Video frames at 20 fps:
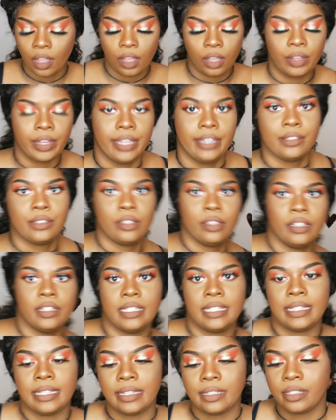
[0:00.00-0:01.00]
Okay, so
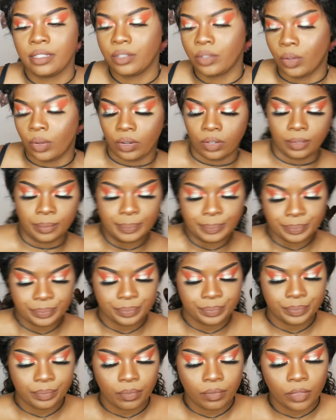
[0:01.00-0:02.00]
there's six in total.
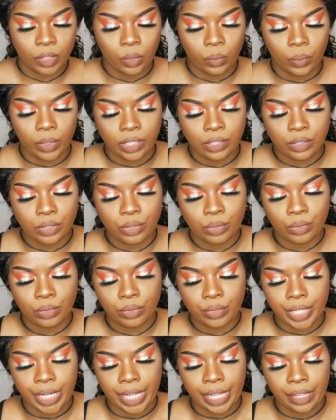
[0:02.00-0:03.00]
One, two,
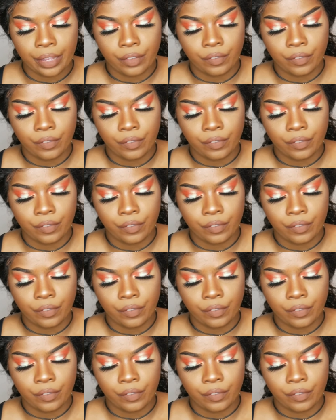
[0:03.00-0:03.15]
three,